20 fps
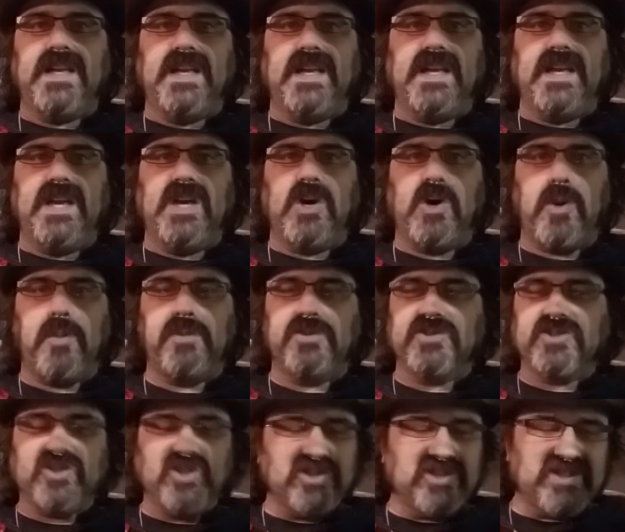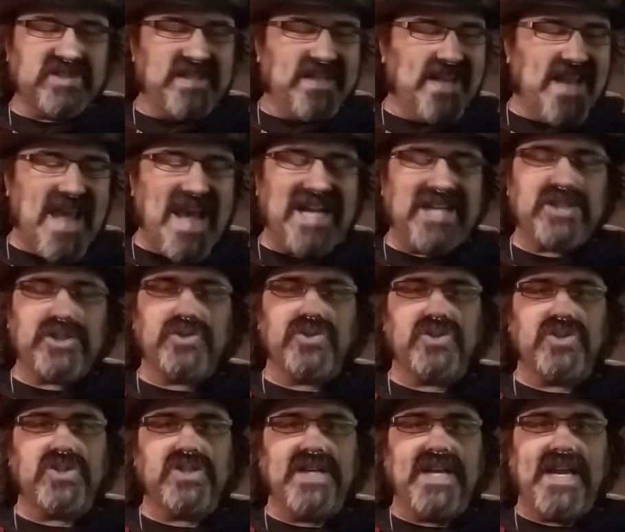it almost looks
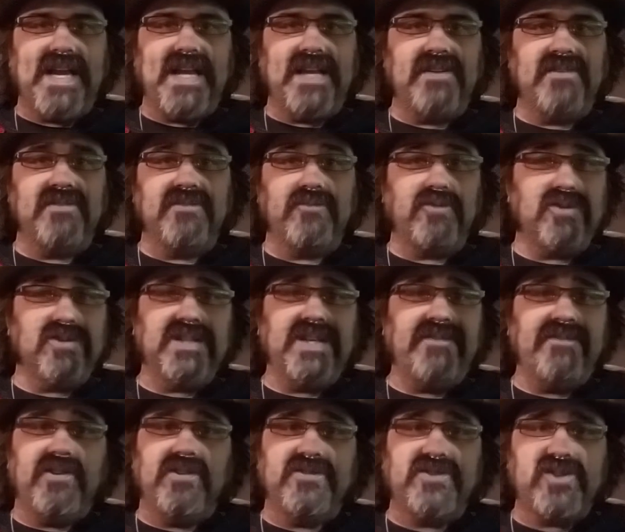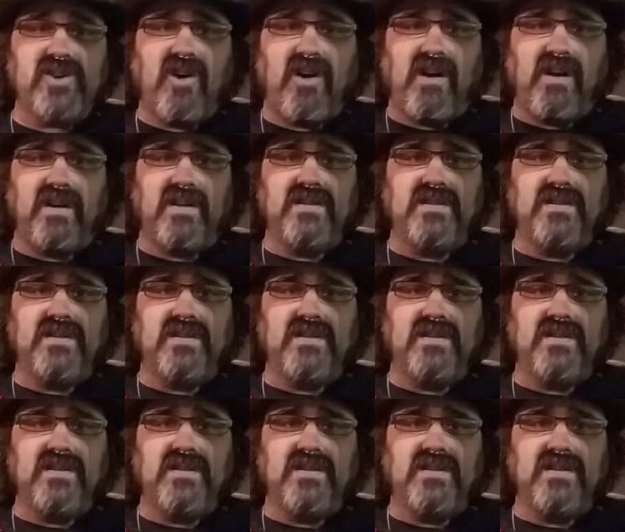natural and will leave no scar.